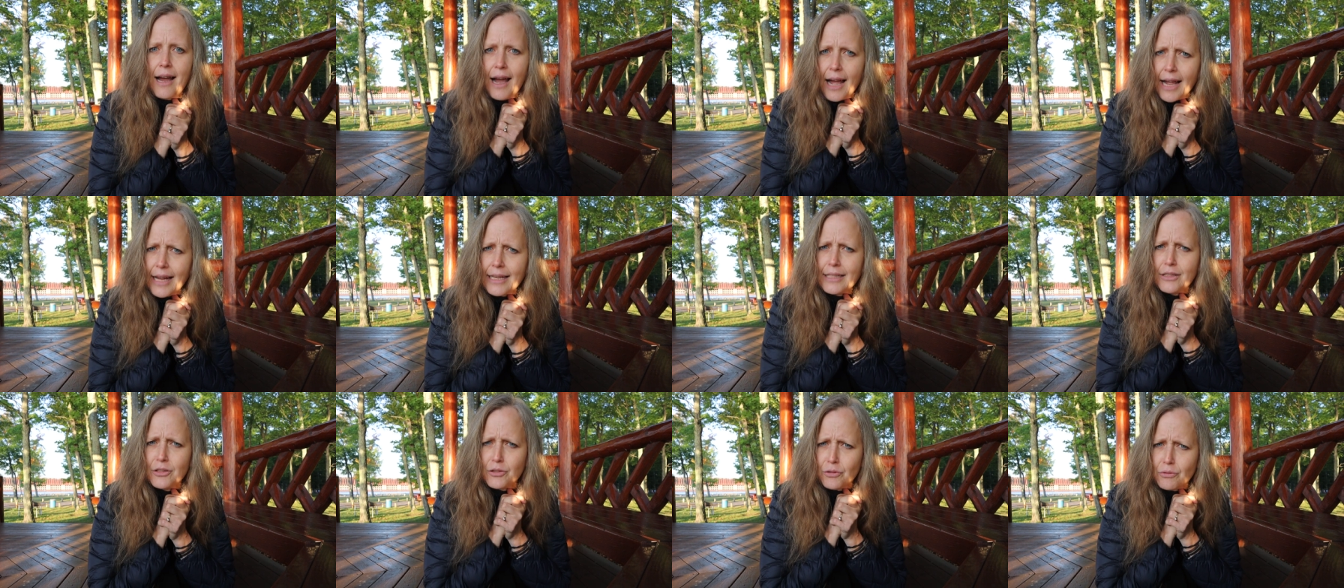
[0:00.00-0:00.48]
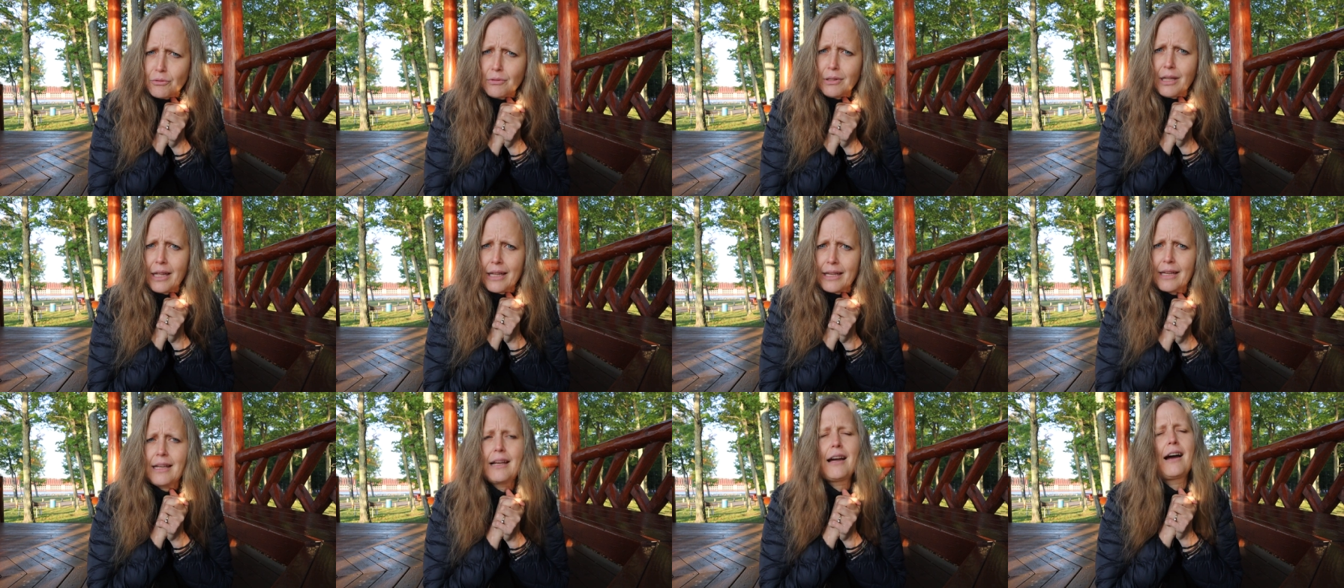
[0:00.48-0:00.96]
I do
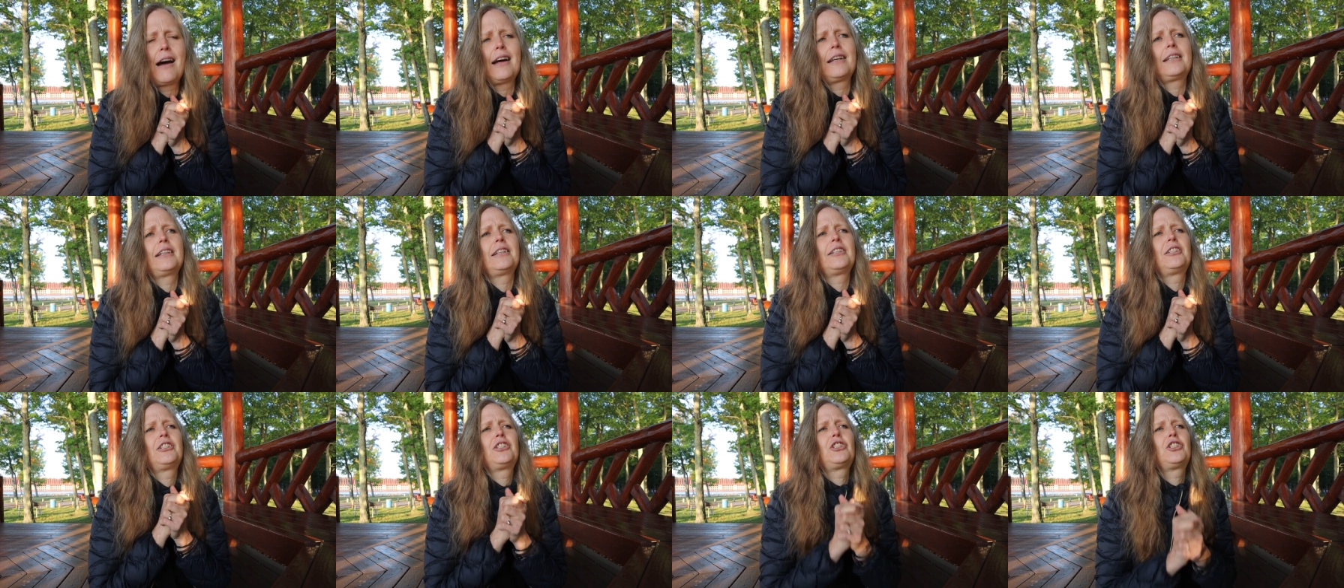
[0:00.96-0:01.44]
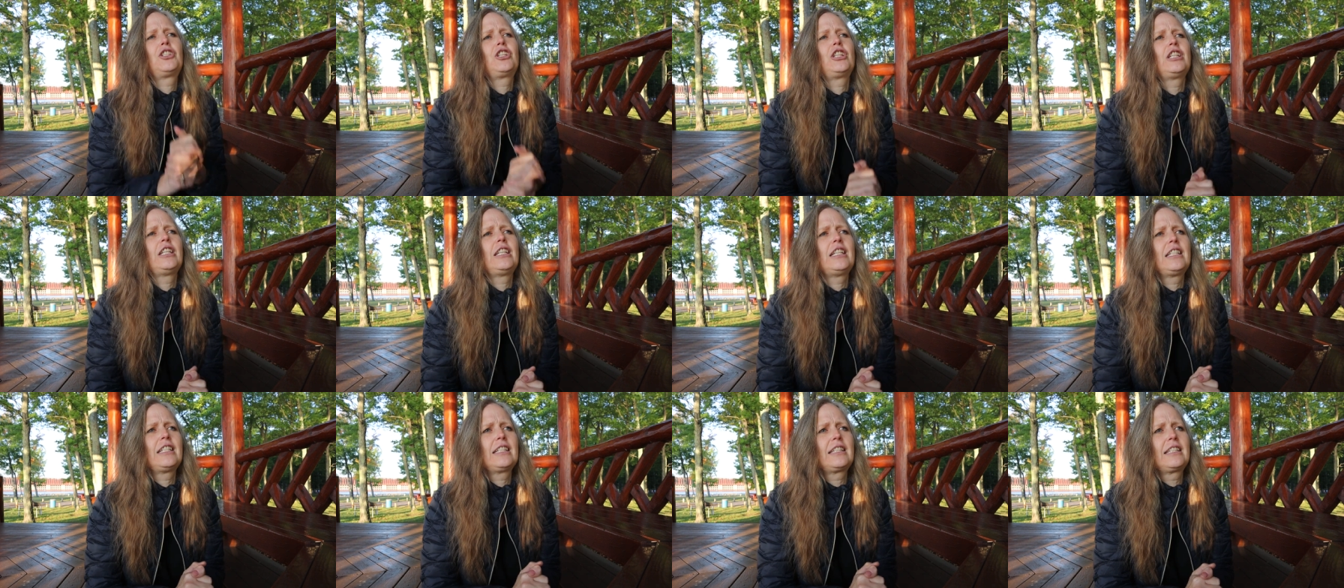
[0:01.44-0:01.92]
like cottage
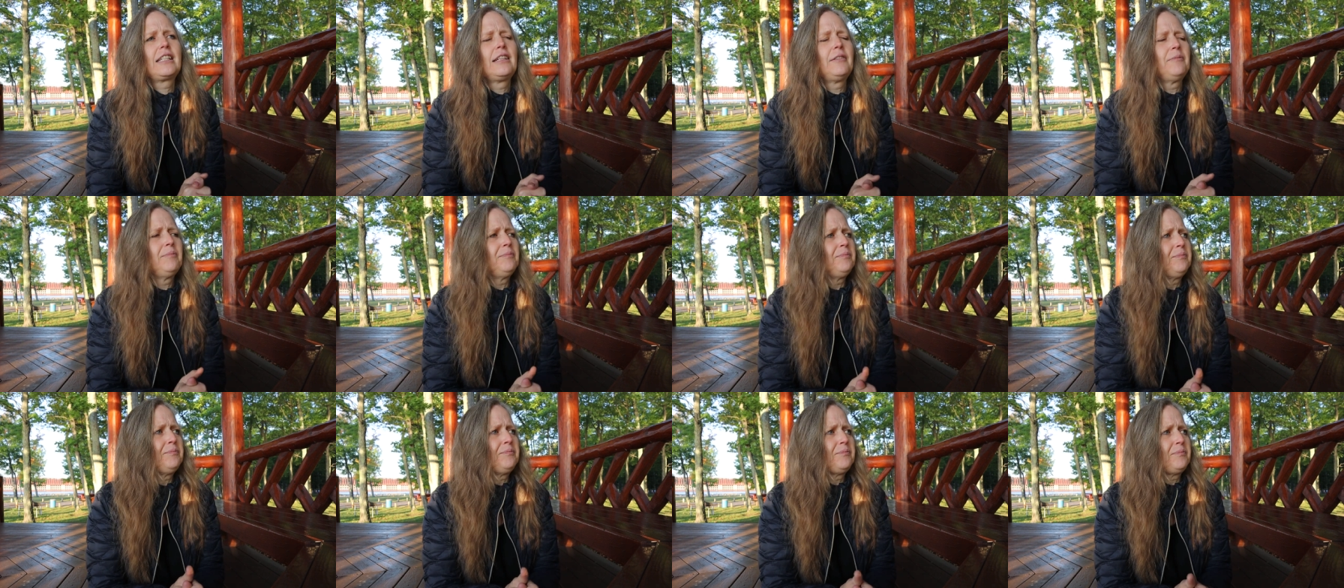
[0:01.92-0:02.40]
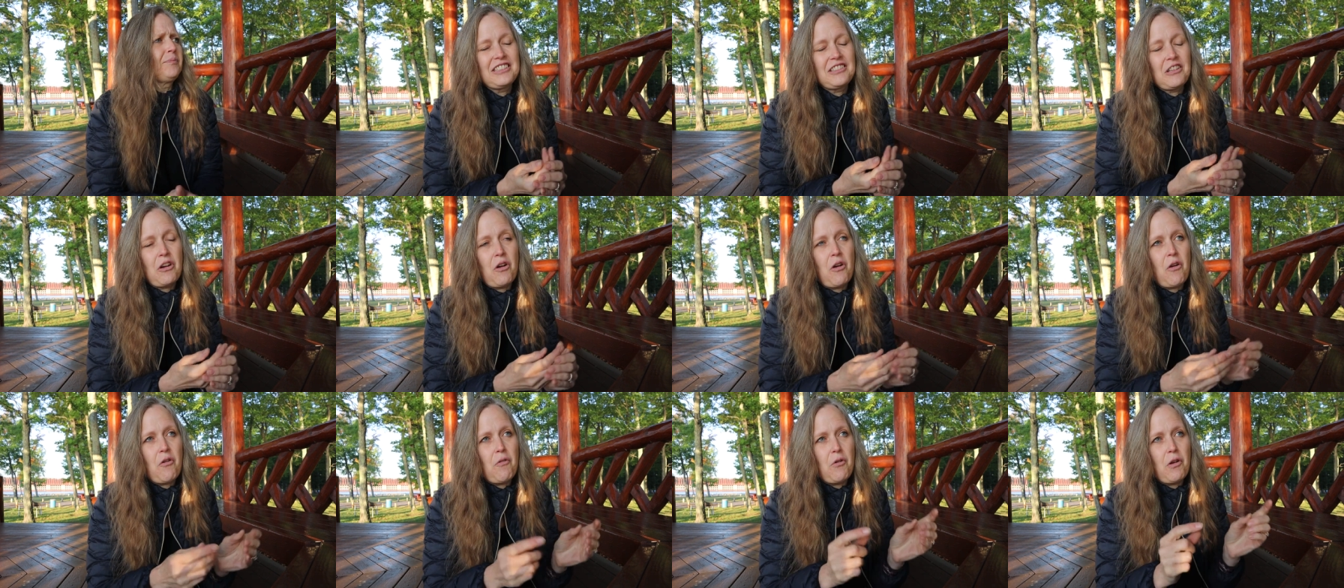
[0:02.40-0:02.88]
cheese.
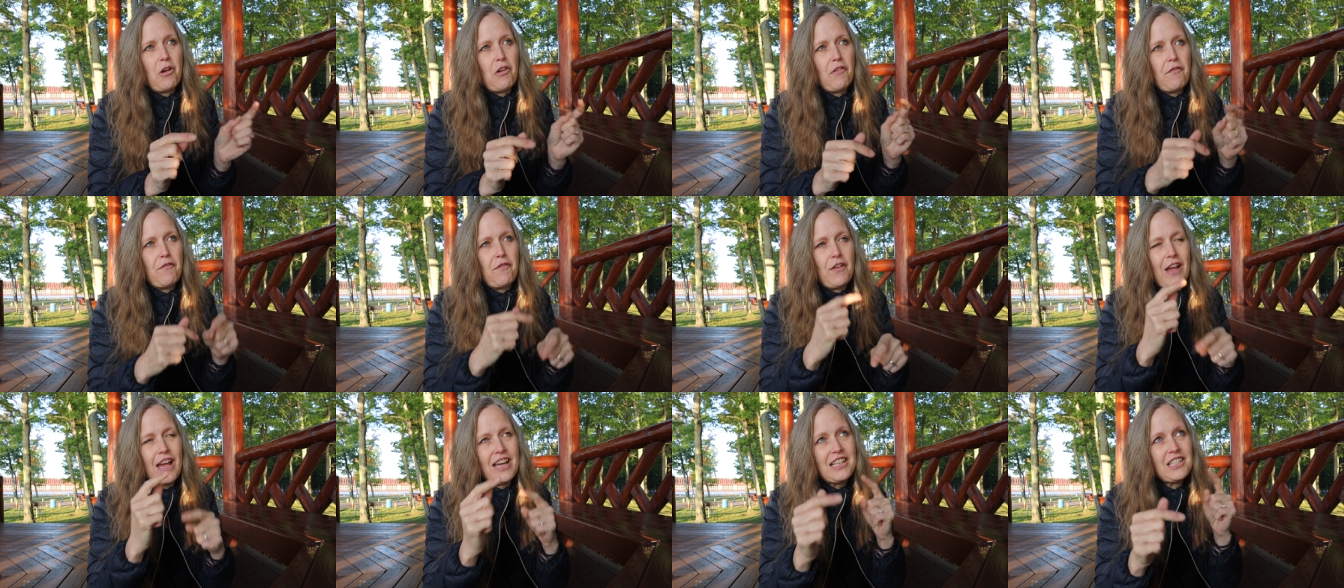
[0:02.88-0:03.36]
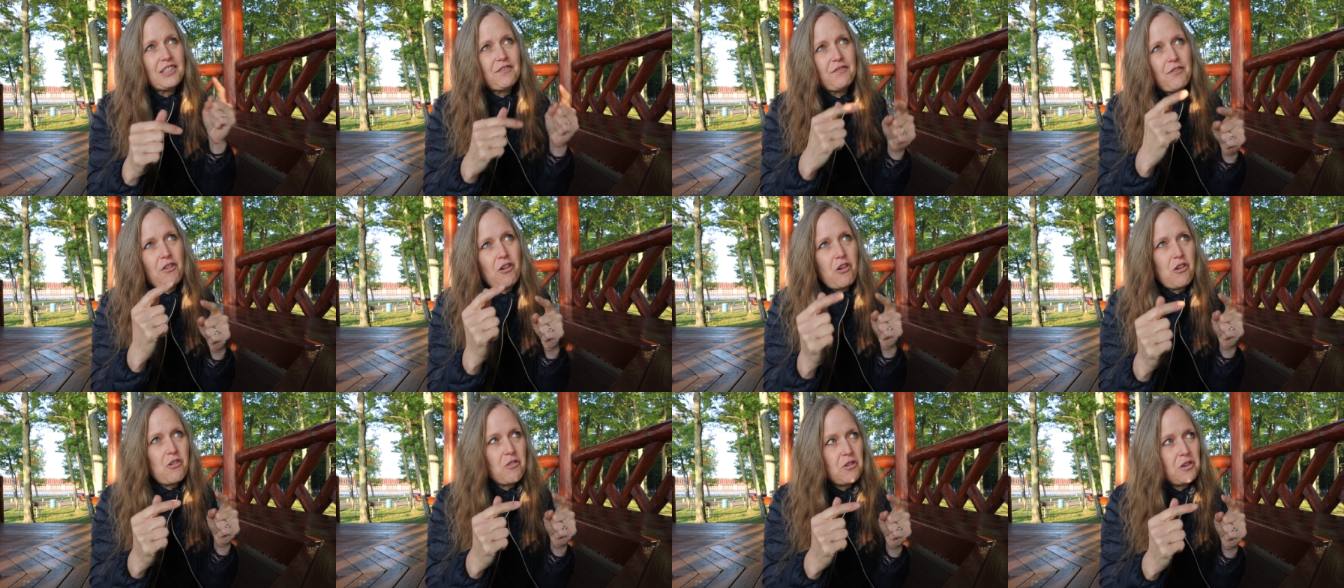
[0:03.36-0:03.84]
So we'll fast
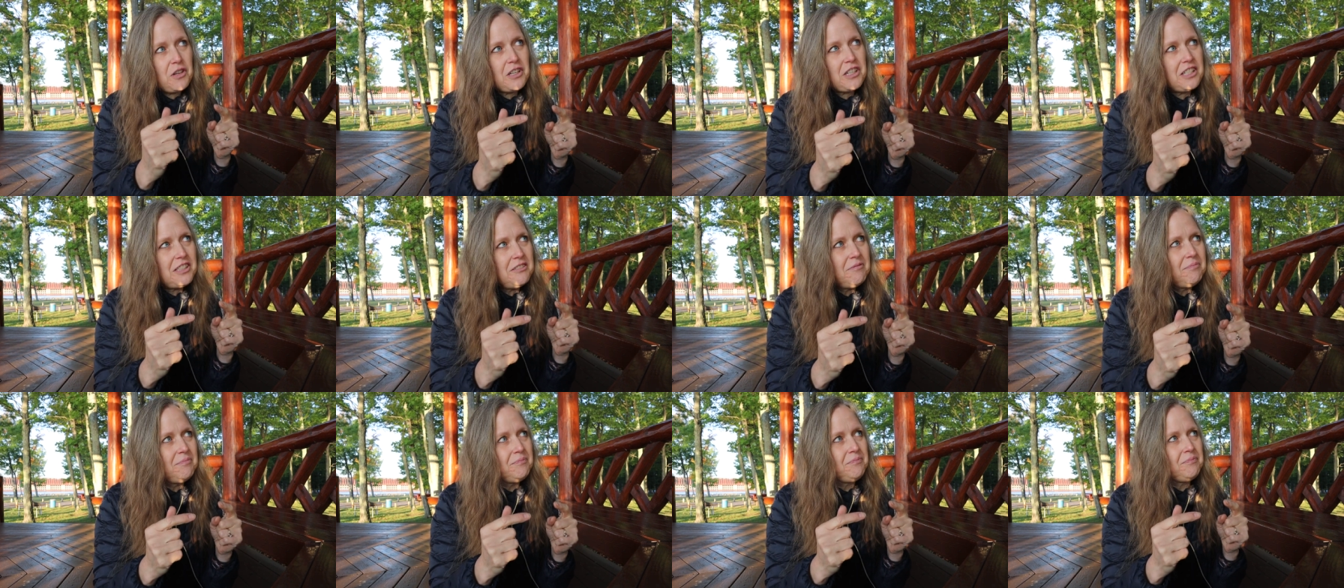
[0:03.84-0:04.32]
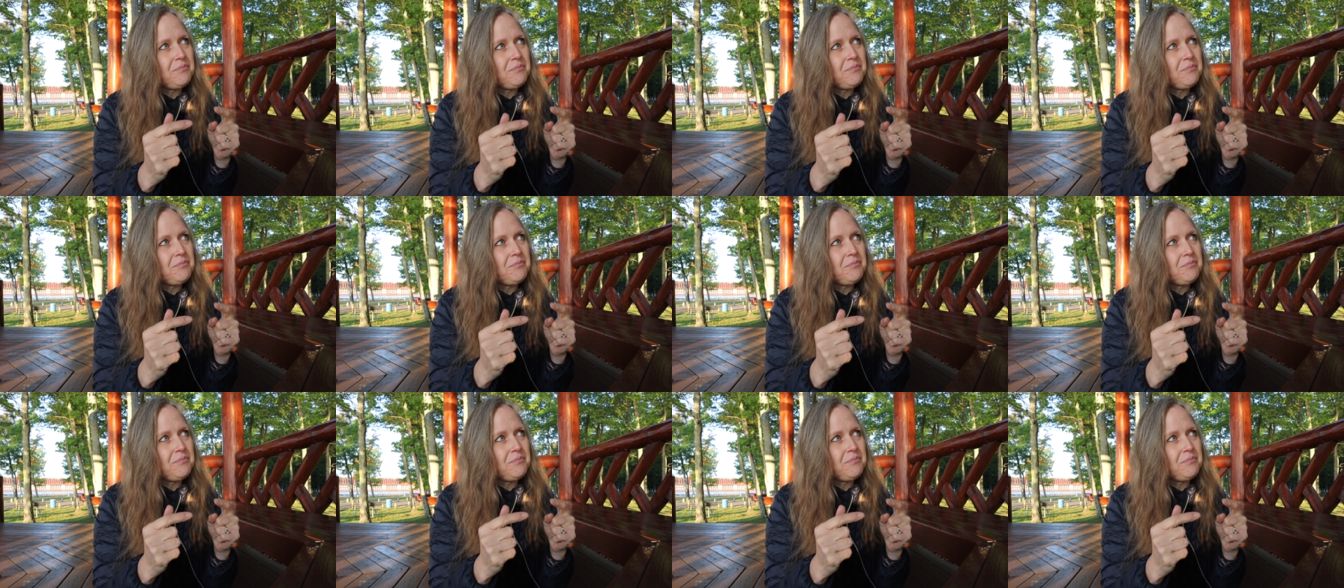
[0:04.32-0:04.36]
forward.